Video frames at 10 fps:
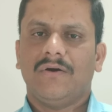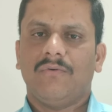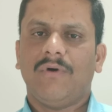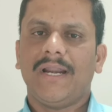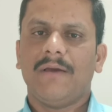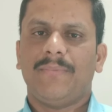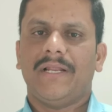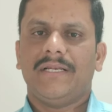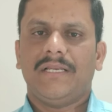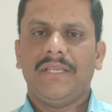what
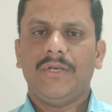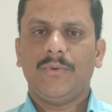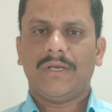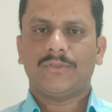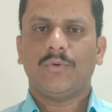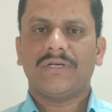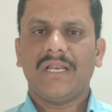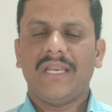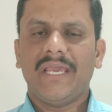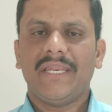happened? In your total
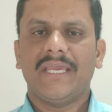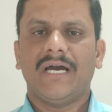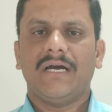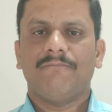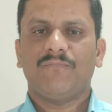area,